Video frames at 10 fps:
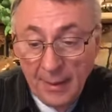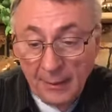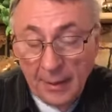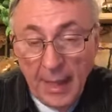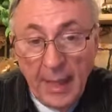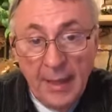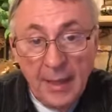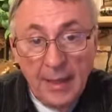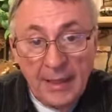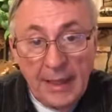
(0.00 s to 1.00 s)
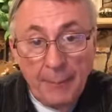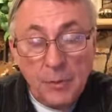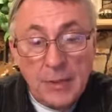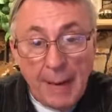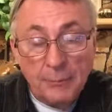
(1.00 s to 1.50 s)
Okay? In
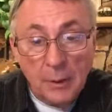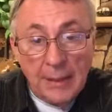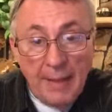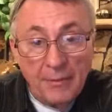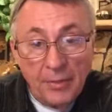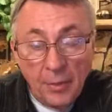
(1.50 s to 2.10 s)
Hebrews chapter 11,